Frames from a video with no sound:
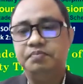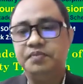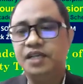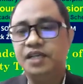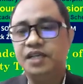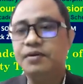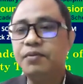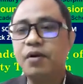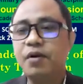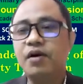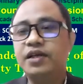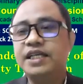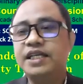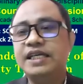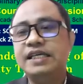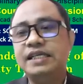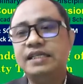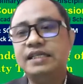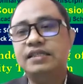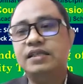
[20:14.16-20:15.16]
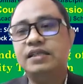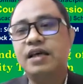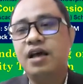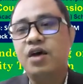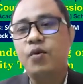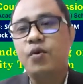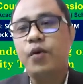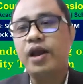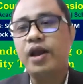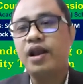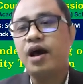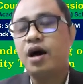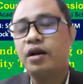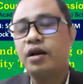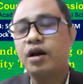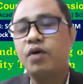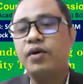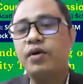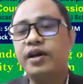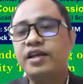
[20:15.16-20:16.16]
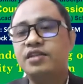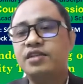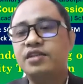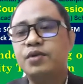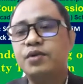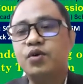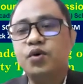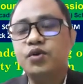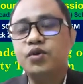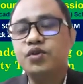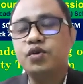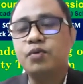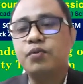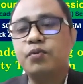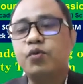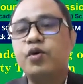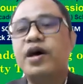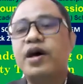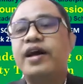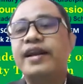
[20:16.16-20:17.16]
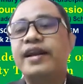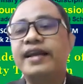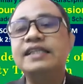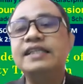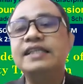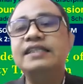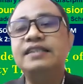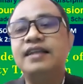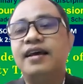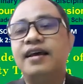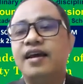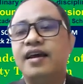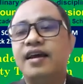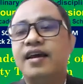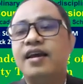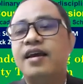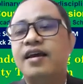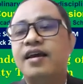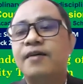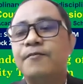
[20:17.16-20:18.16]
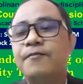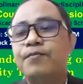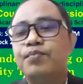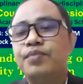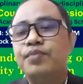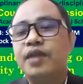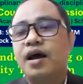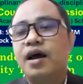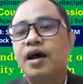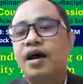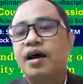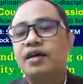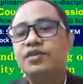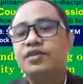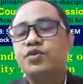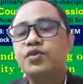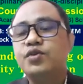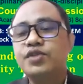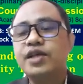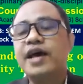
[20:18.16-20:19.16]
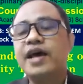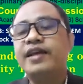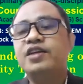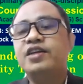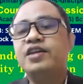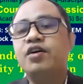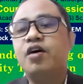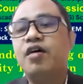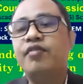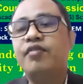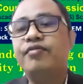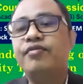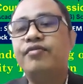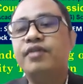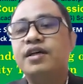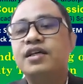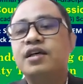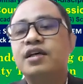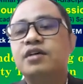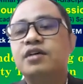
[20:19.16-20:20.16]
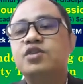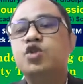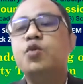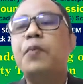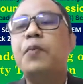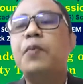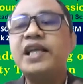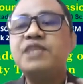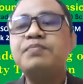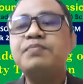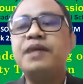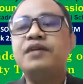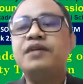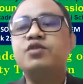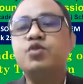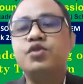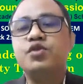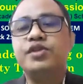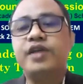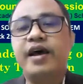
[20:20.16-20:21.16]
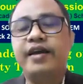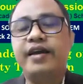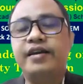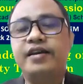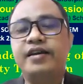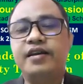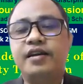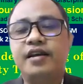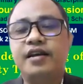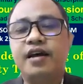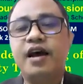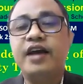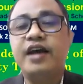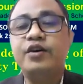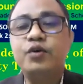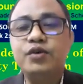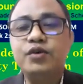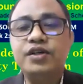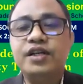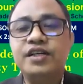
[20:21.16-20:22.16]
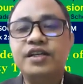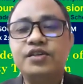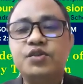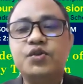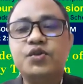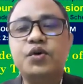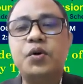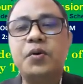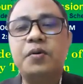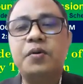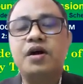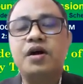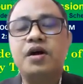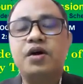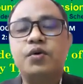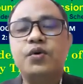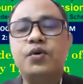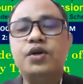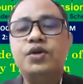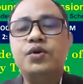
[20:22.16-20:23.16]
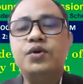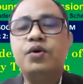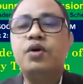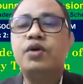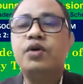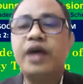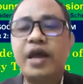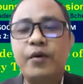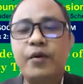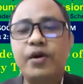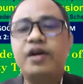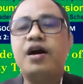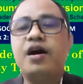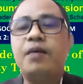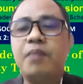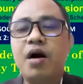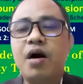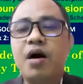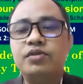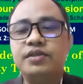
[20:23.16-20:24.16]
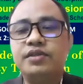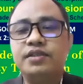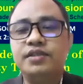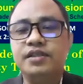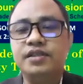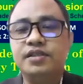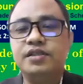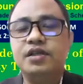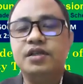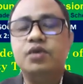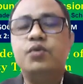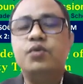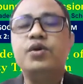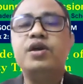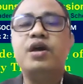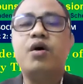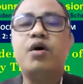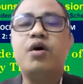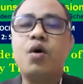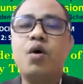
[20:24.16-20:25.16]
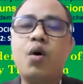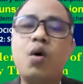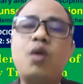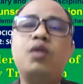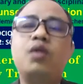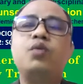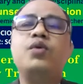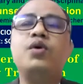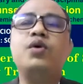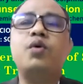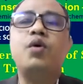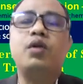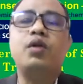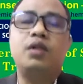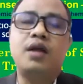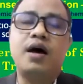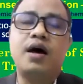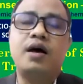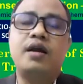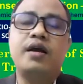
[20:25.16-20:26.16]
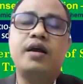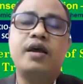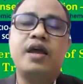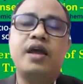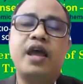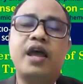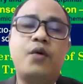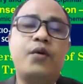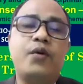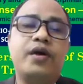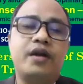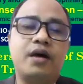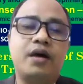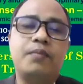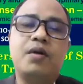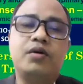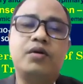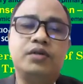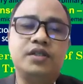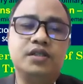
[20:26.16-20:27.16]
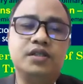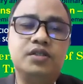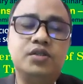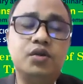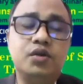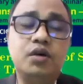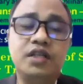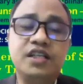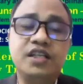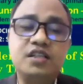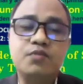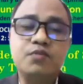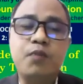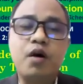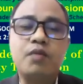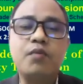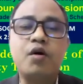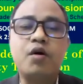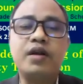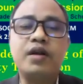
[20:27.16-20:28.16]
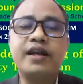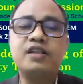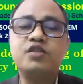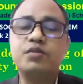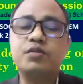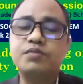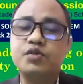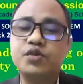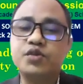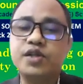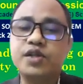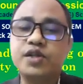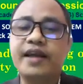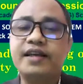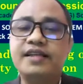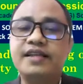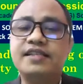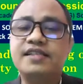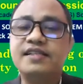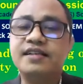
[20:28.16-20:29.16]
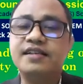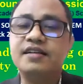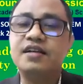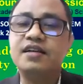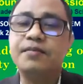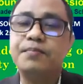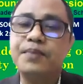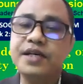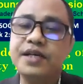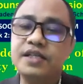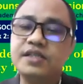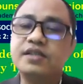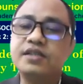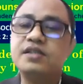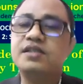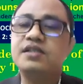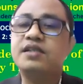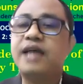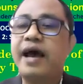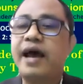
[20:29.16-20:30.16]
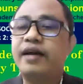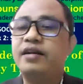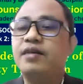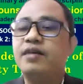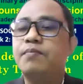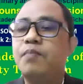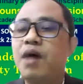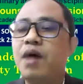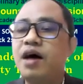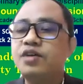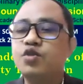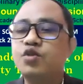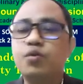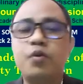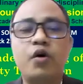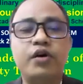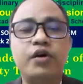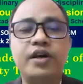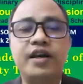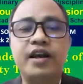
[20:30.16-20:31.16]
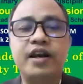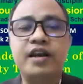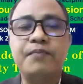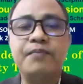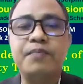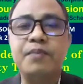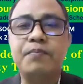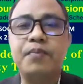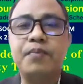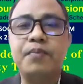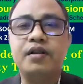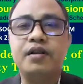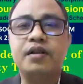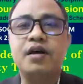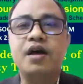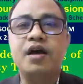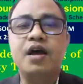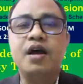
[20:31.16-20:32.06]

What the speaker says: everybody is, well, nowadays, because of we are in a society of super smart society, I don't think so. We do not aware about this. We all are aware about this. So these both models of societies share the features that the mass of ordinary people